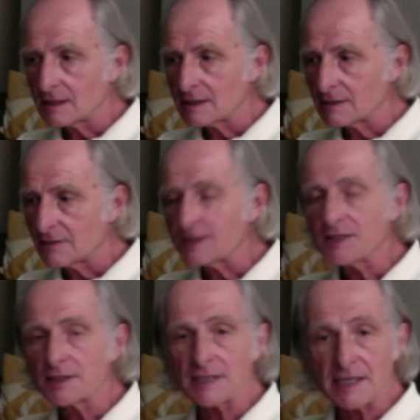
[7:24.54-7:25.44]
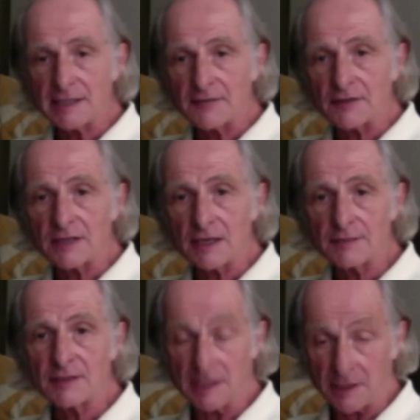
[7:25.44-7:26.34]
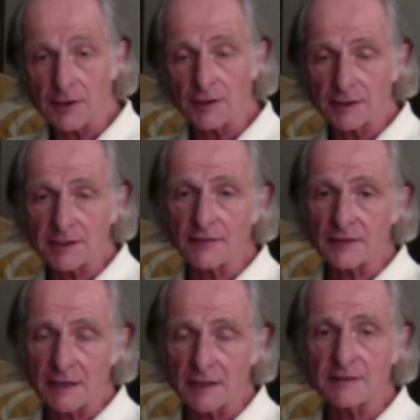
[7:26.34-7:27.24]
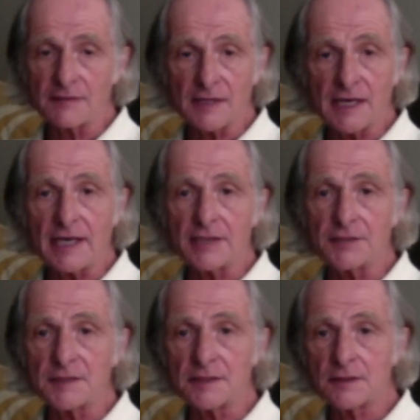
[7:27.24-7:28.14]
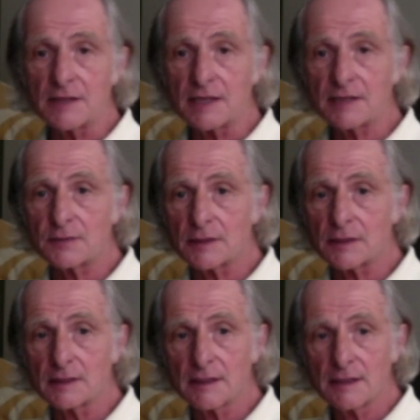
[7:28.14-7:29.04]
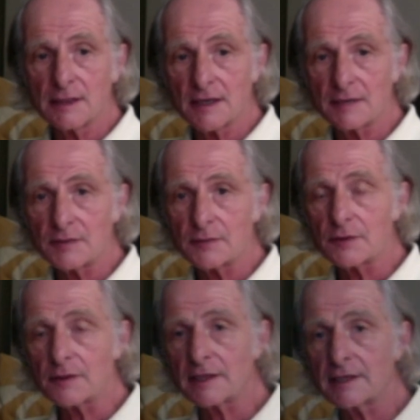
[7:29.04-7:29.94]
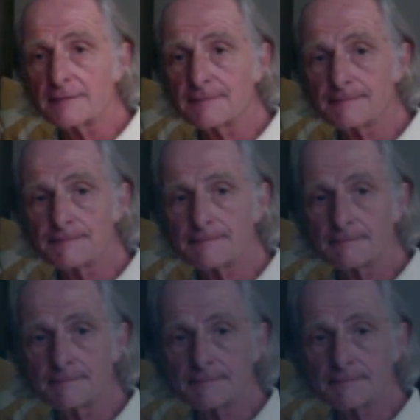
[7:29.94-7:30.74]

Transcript: facilitate different types and encourage different types of engagement. So that's where I've been.